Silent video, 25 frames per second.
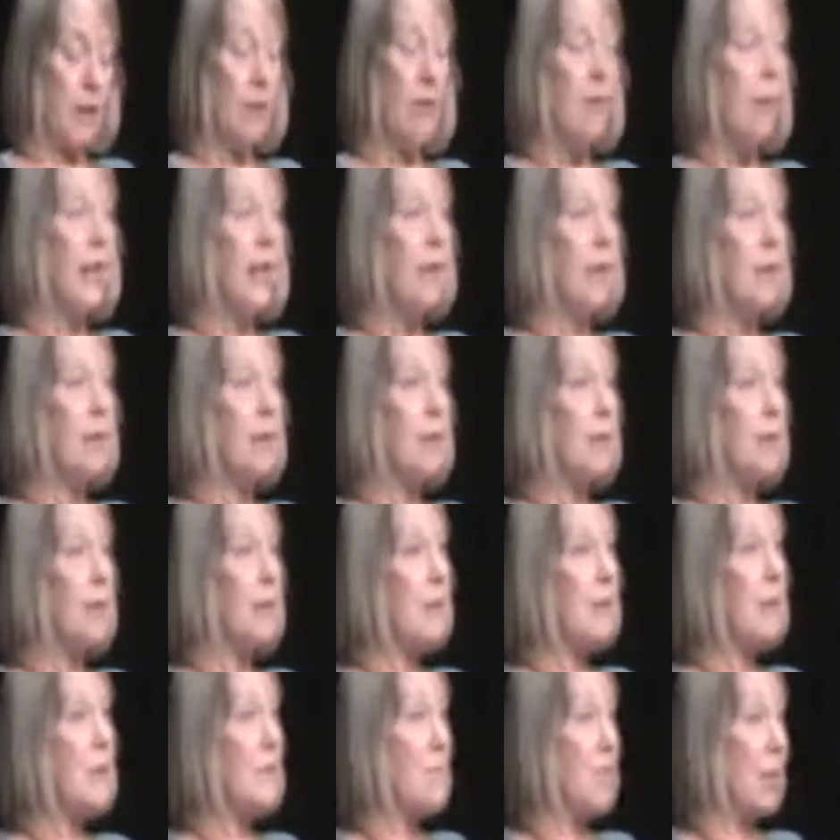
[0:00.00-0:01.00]
Then
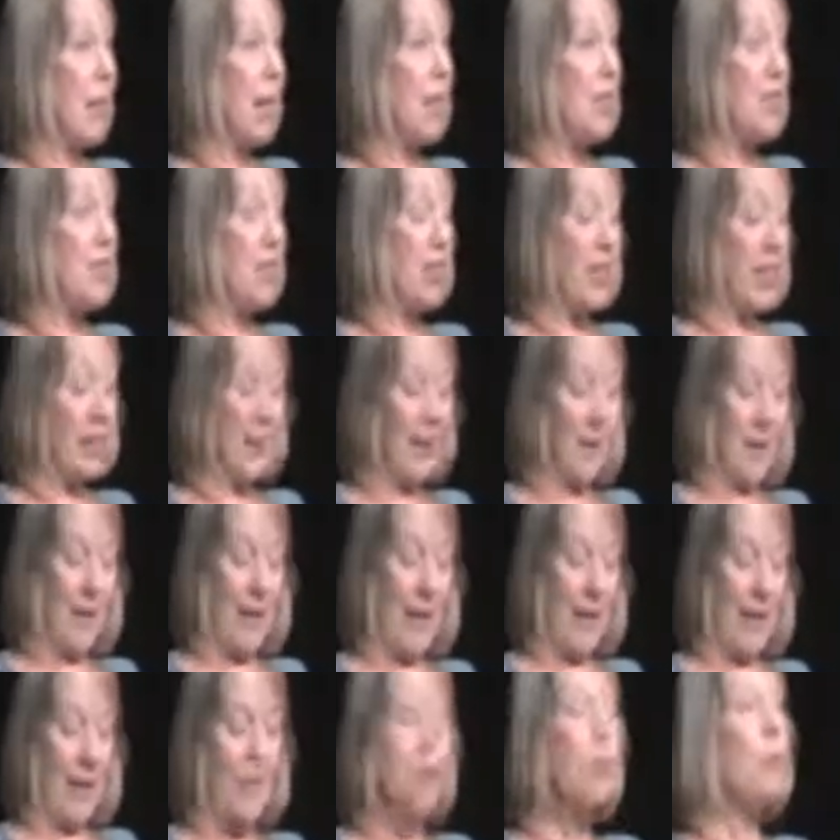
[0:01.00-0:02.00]
splashing
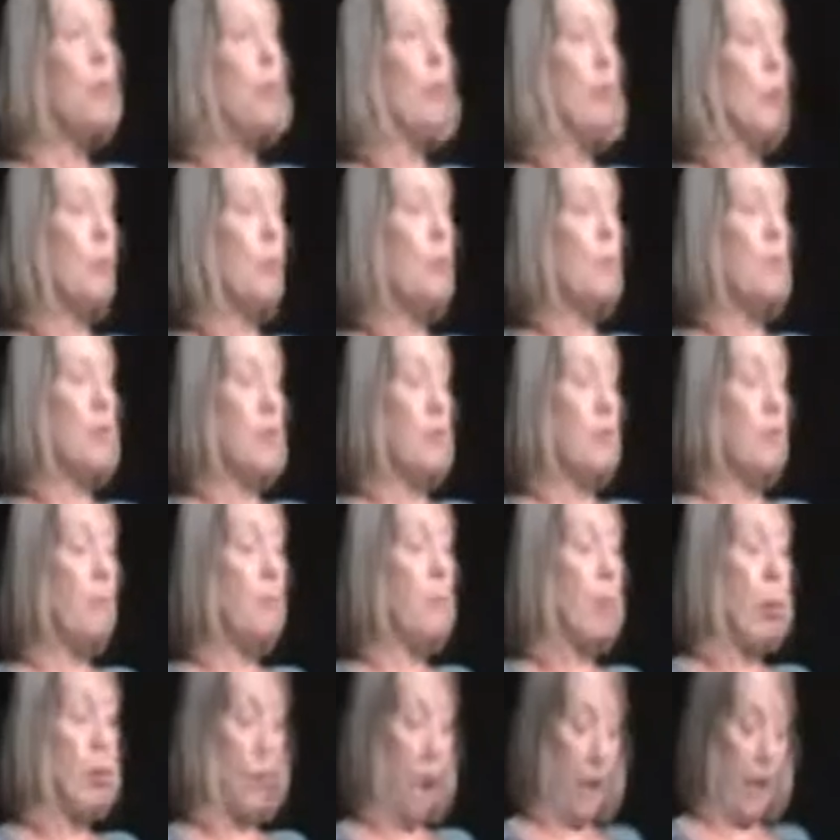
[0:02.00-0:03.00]
and whoops of
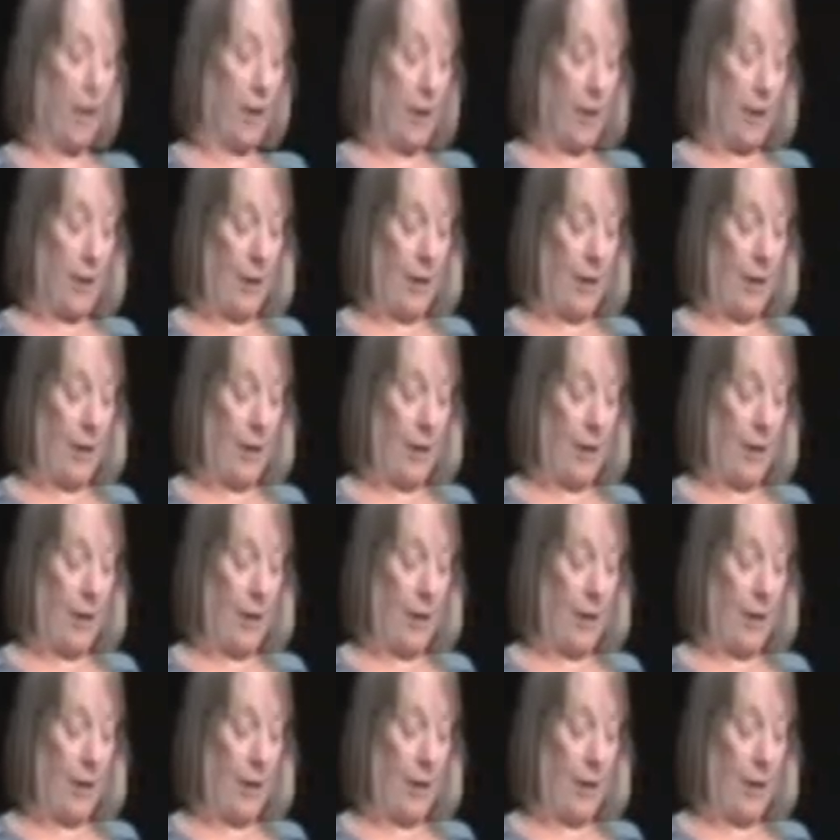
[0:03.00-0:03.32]
boy